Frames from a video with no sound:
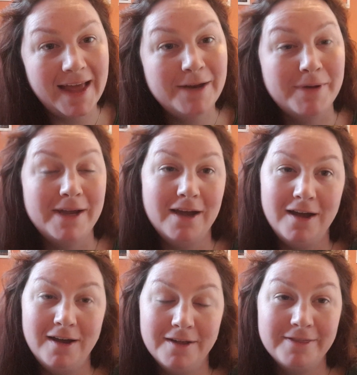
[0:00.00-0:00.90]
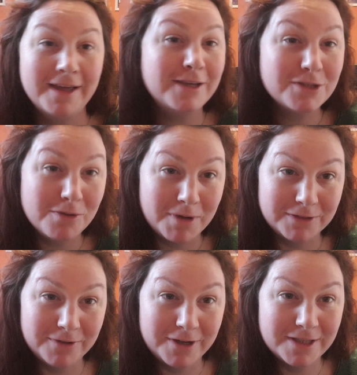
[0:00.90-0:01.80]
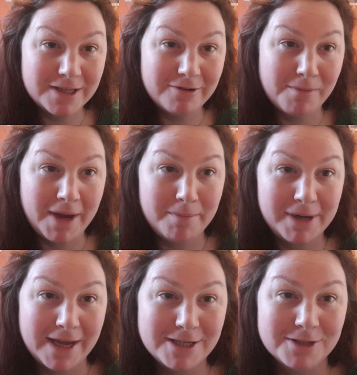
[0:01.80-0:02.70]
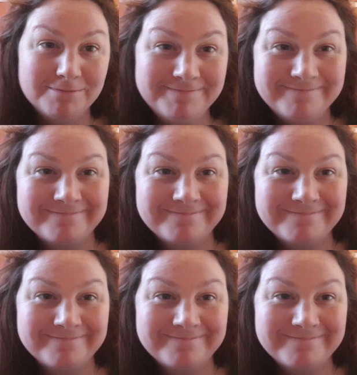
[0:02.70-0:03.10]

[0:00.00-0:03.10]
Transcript: Anyway, uh, thank you so much for considering my application.